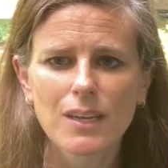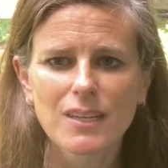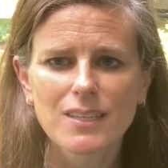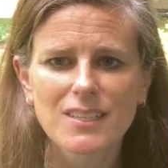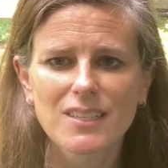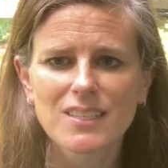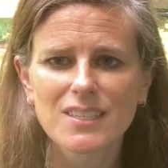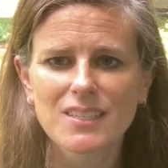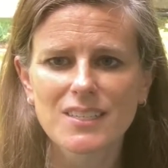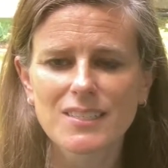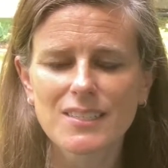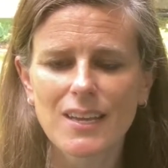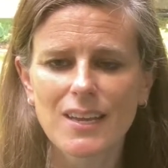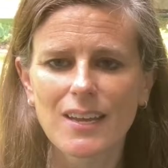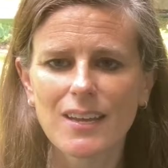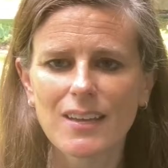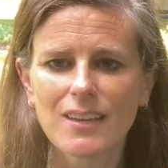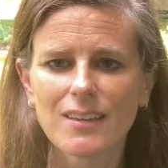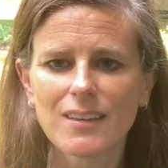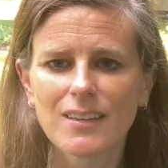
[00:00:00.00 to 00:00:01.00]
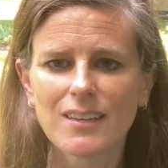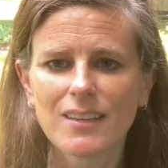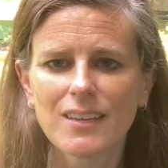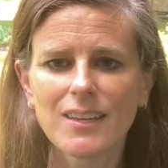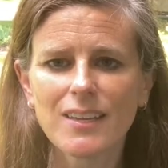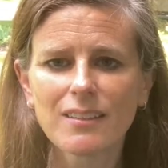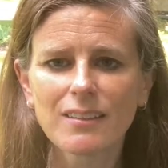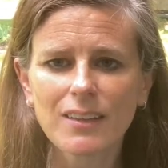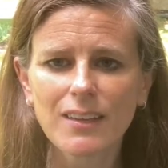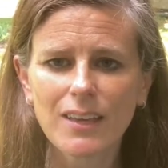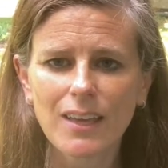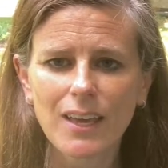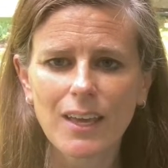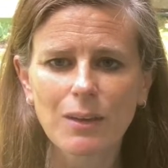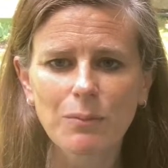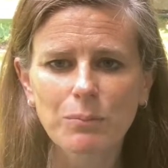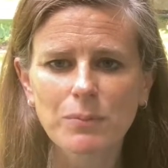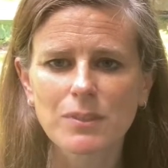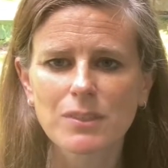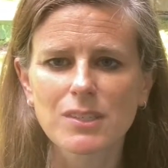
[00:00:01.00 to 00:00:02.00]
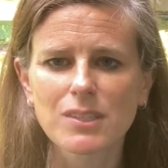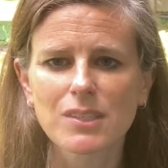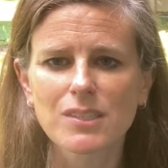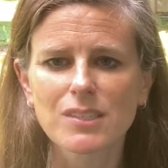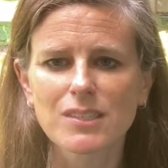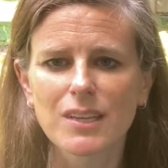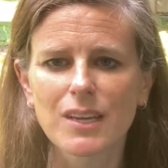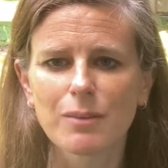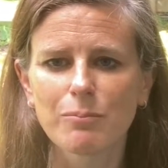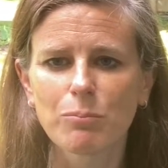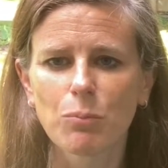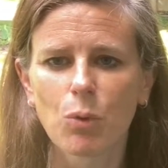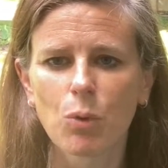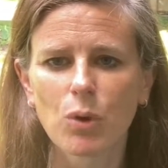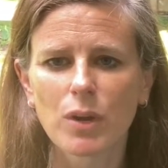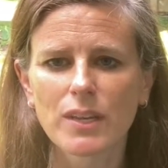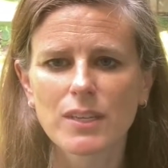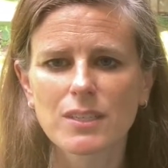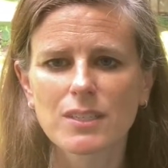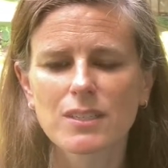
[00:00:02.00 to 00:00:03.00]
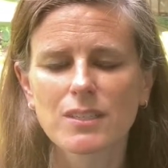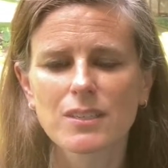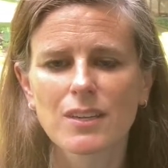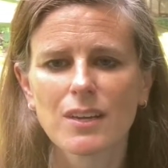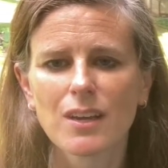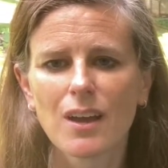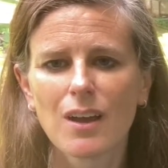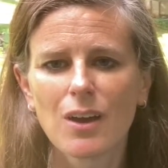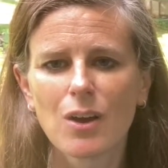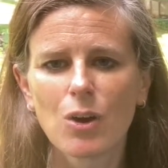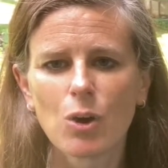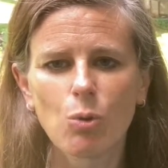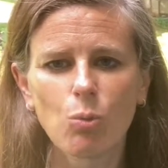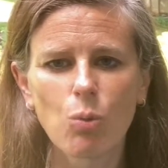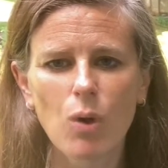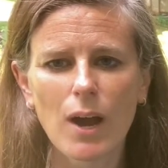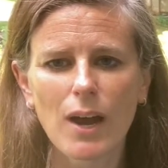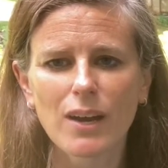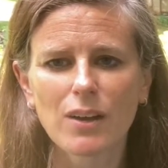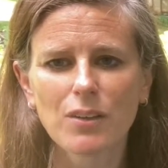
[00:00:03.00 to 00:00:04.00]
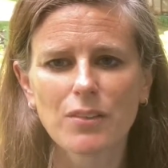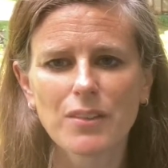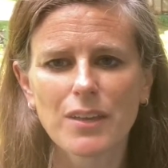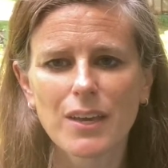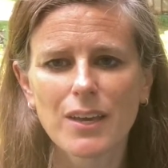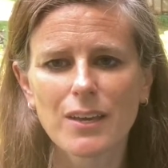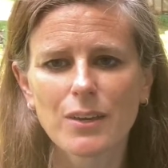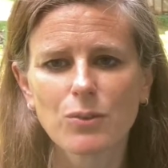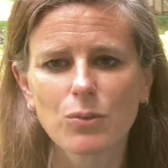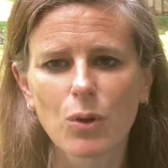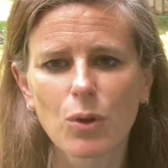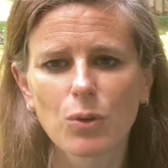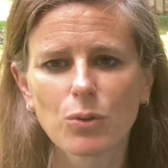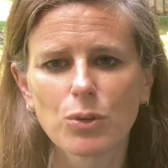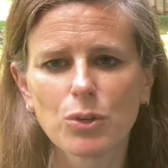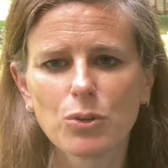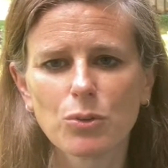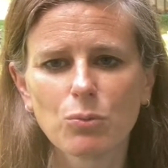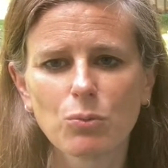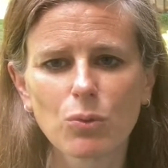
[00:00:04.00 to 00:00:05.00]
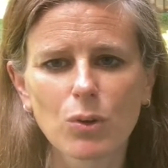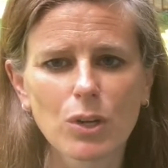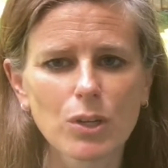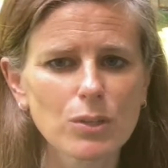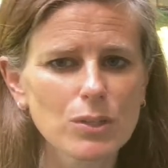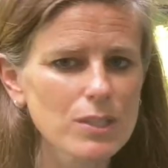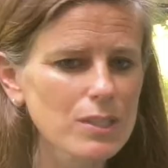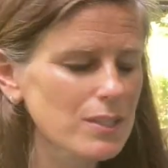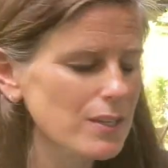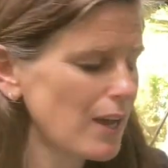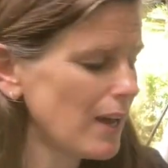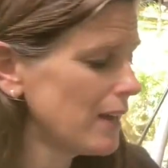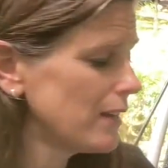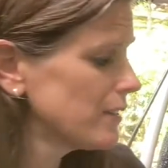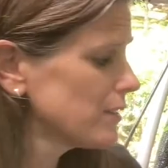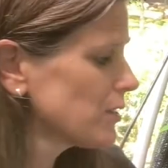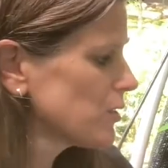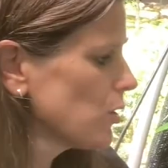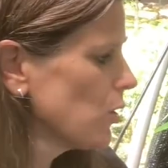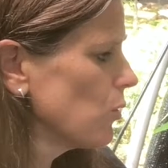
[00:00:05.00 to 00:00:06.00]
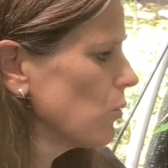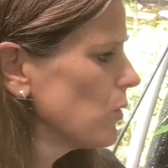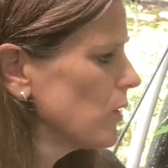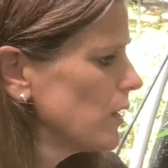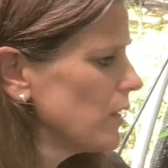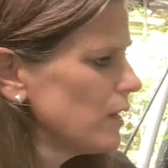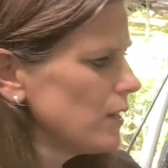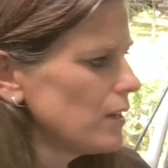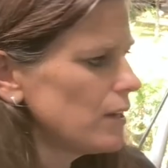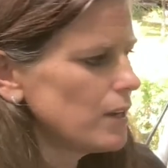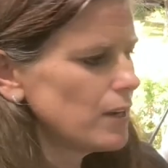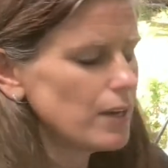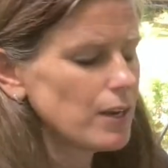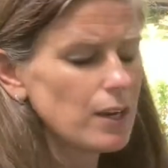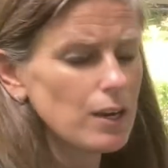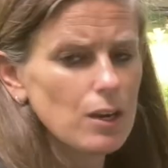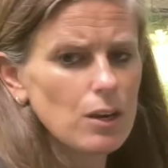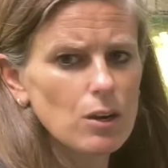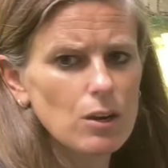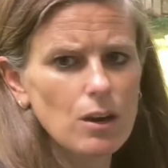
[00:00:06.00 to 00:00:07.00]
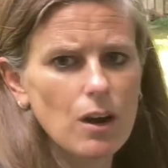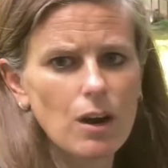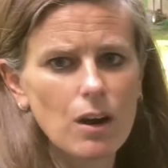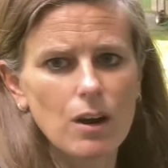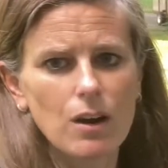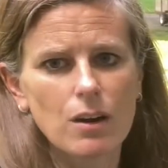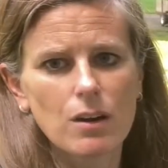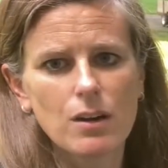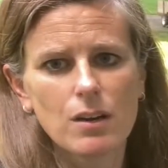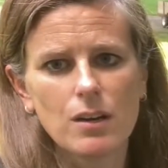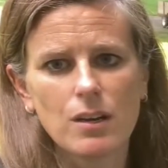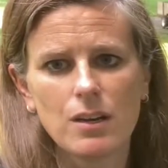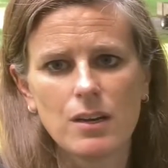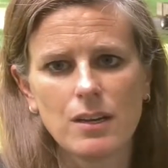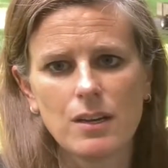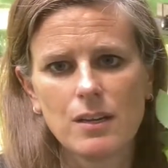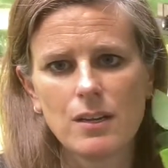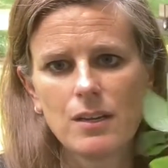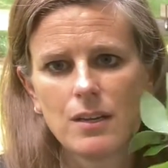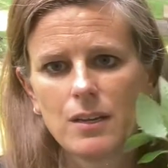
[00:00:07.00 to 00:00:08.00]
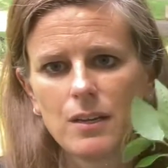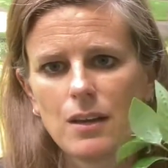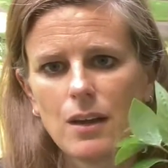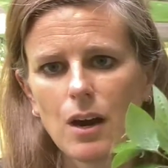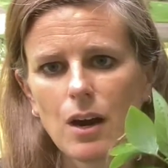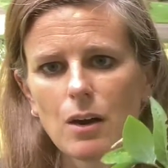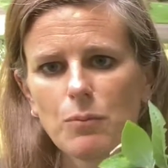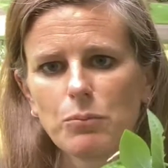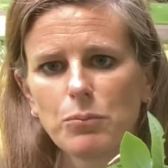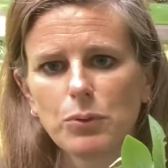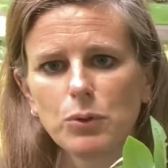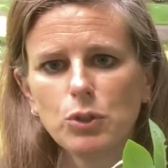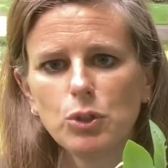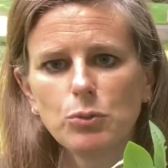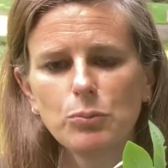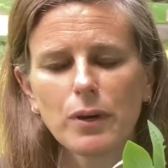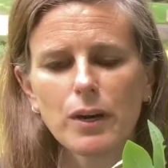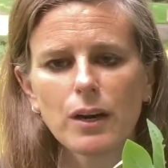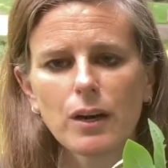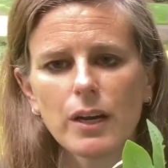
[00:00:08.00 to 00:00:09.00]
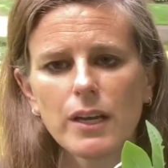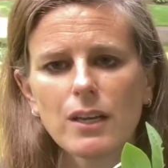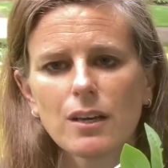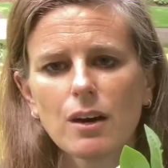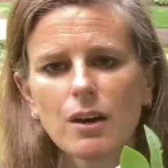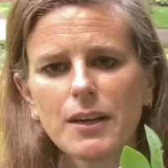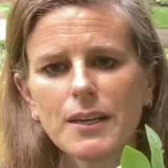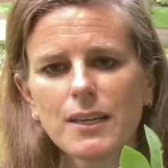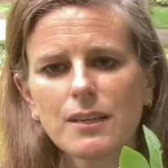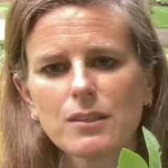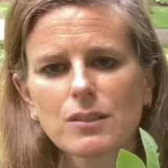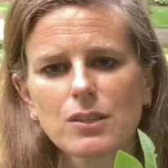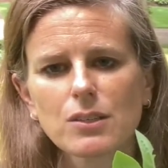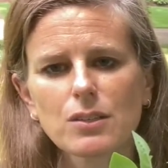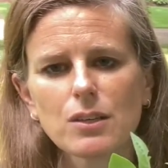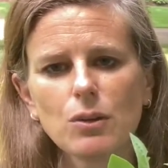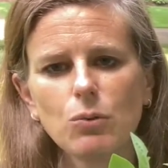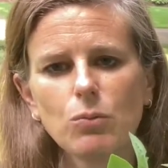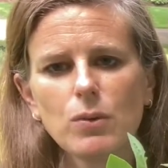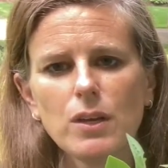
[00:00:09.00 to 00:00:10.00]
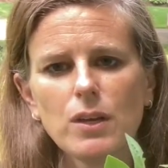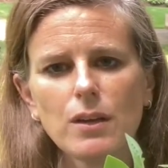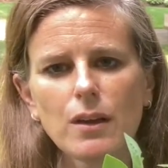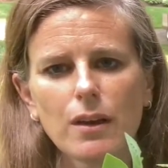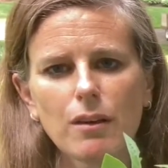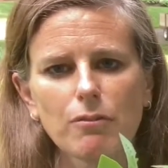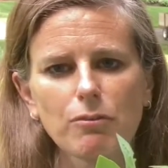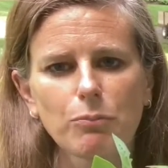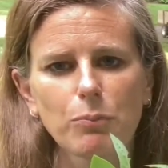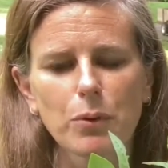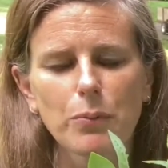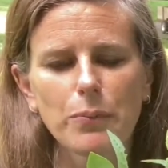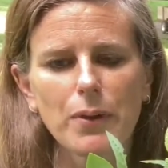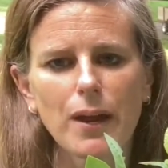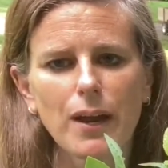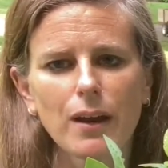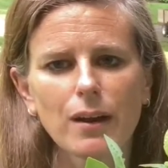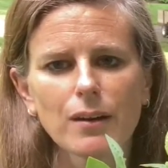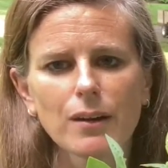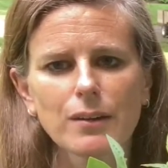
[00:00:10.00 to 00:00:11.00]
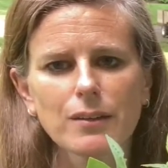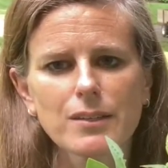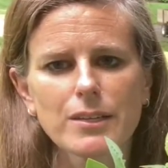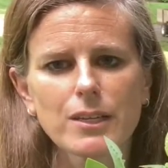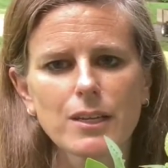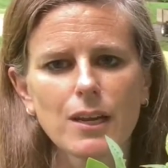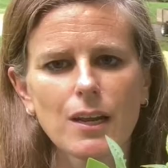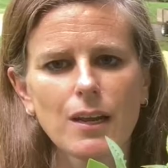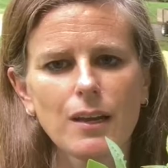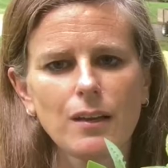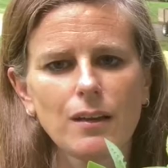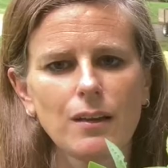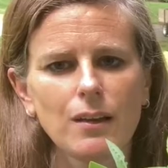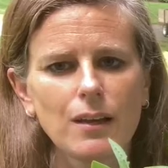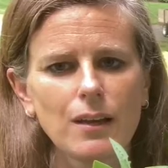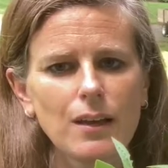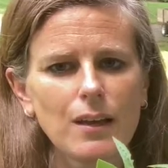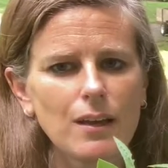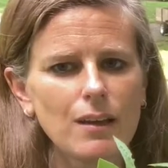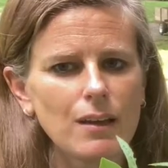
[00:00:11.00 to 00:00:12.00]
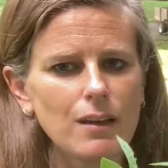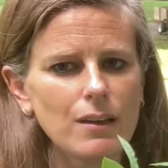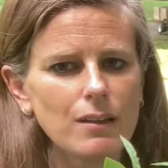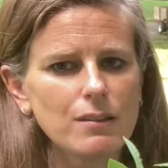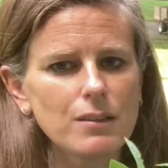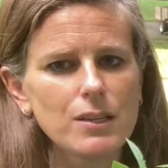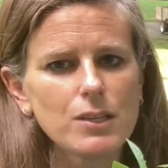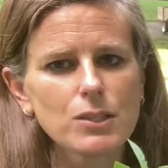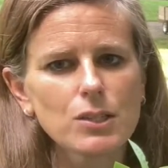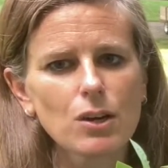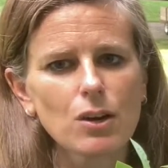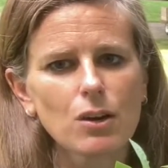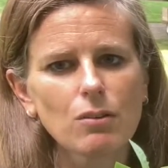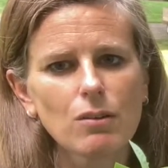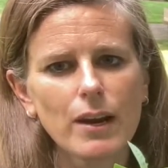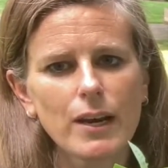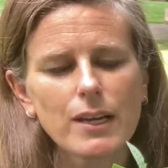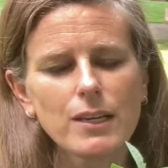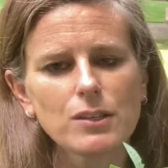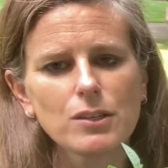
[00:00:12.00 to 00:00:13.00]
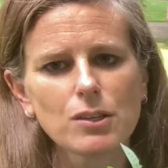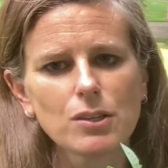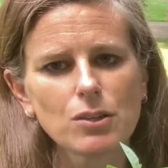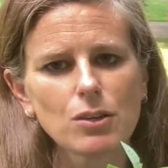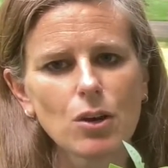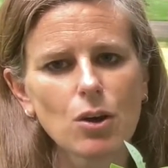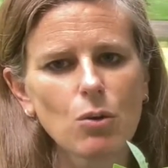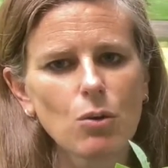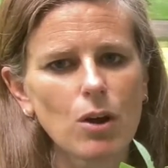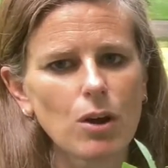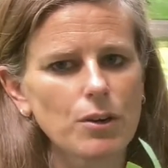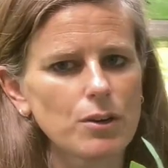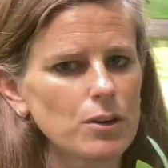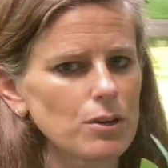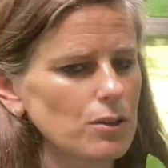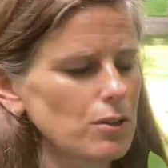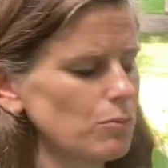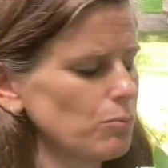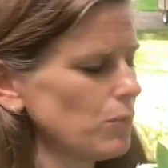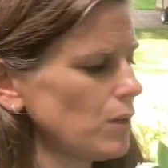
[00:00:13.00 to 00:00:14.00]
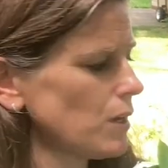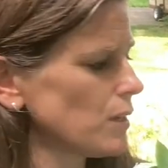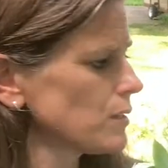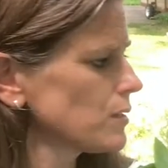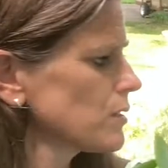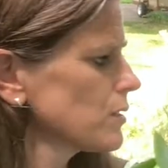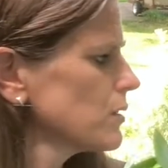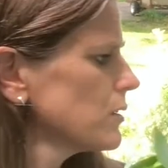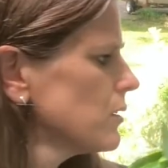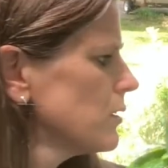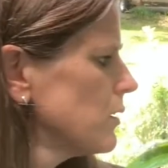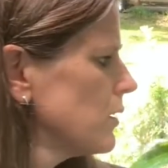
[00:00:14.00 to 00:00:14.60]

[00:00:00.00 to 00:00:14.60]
to stay in the game, to stay moist while they grow new roots. And so here are our blueberry cuttings that we have prepared today, and these are ready to go under the mist.